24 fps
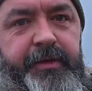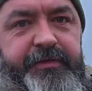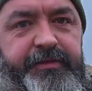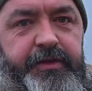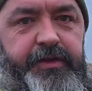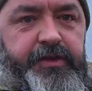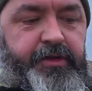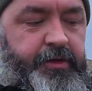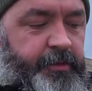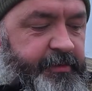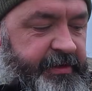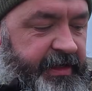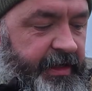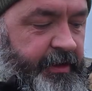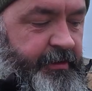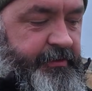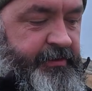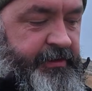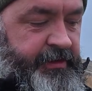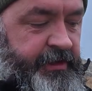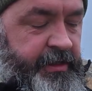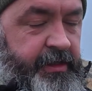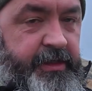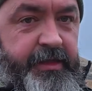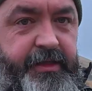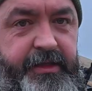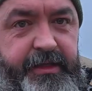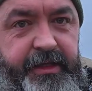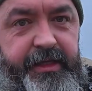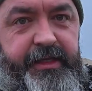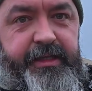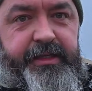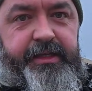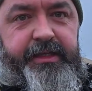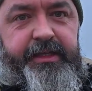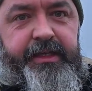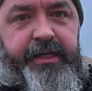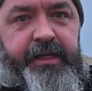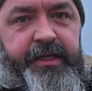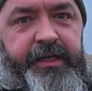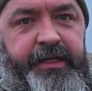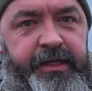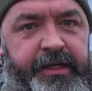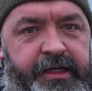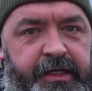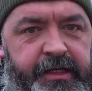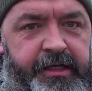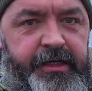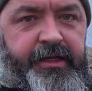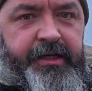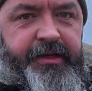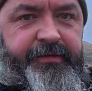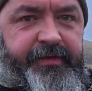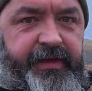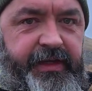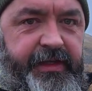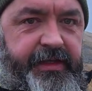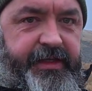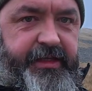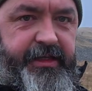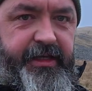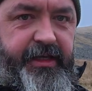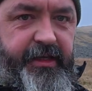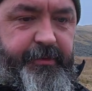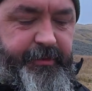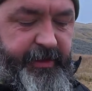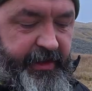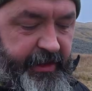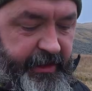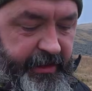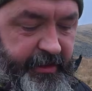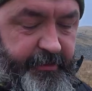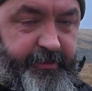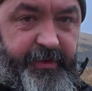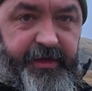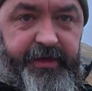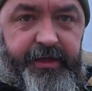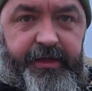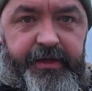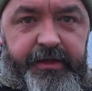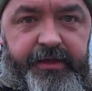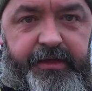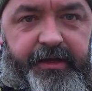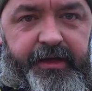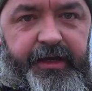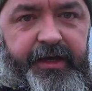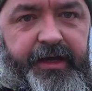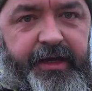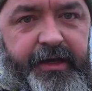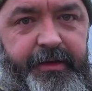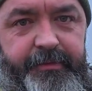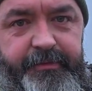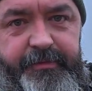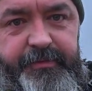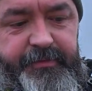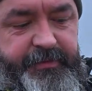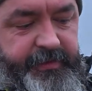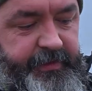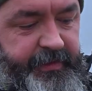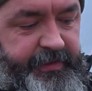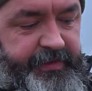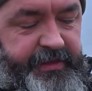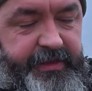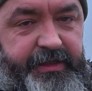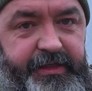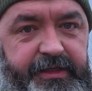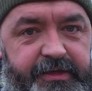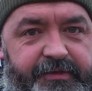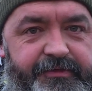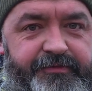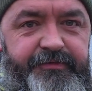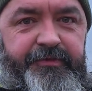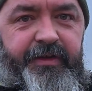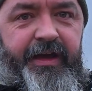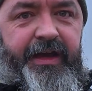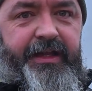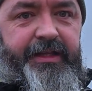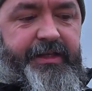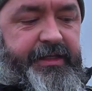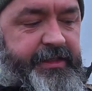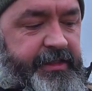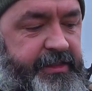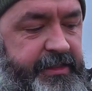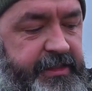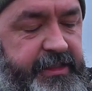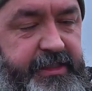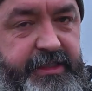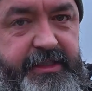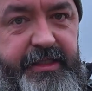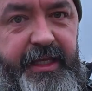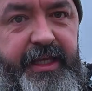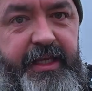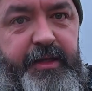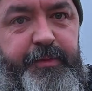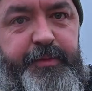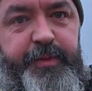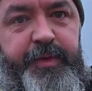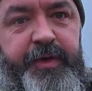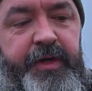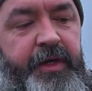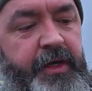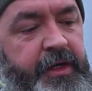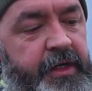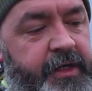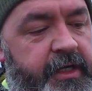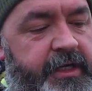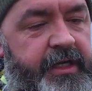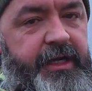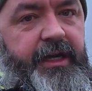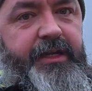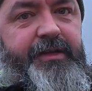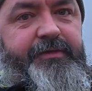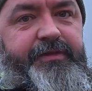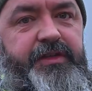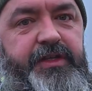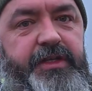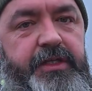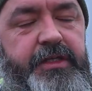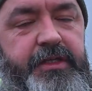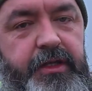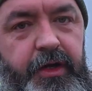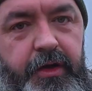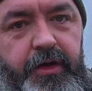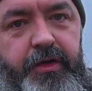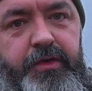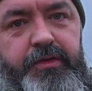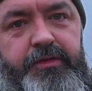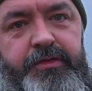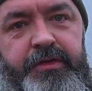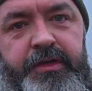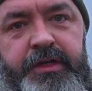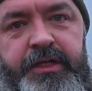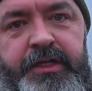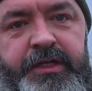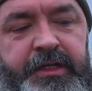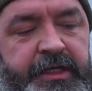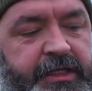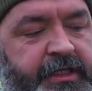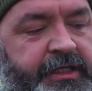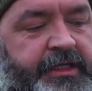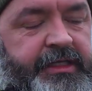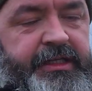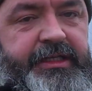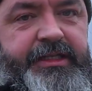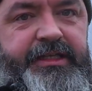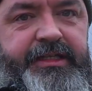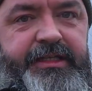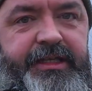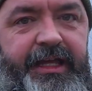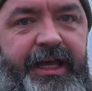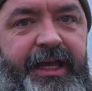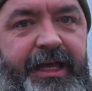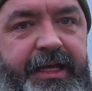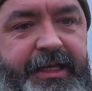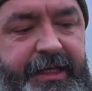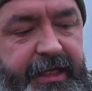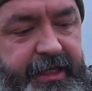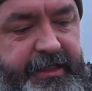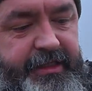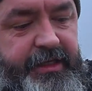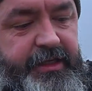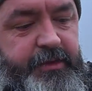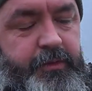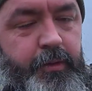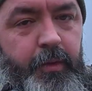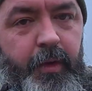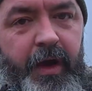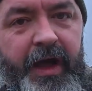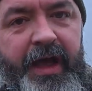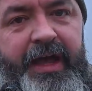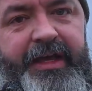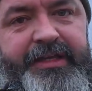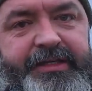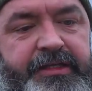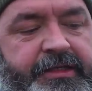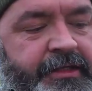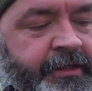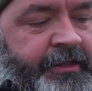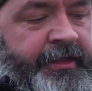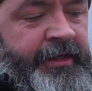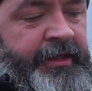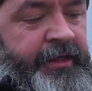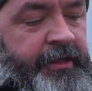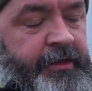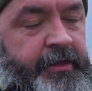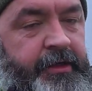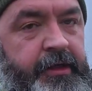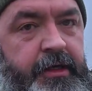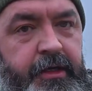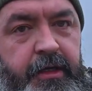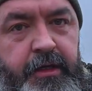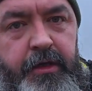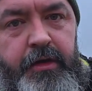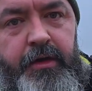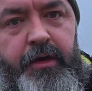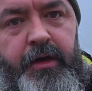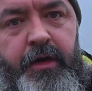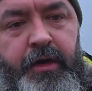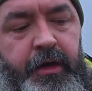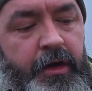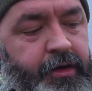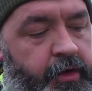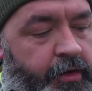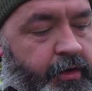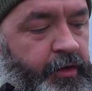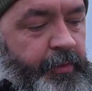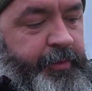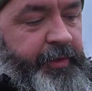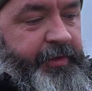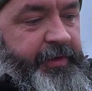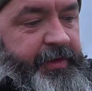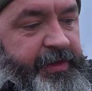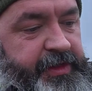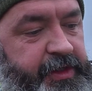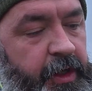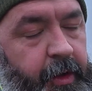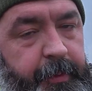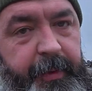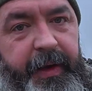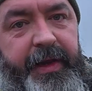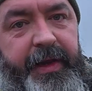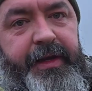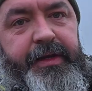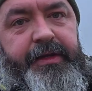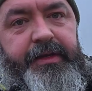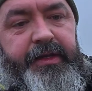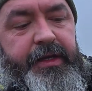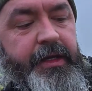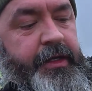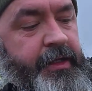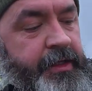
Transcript: we've just come down this, if you can see it behind me, this is a fairly steep kind of stone staircase. It's west, up at the top end.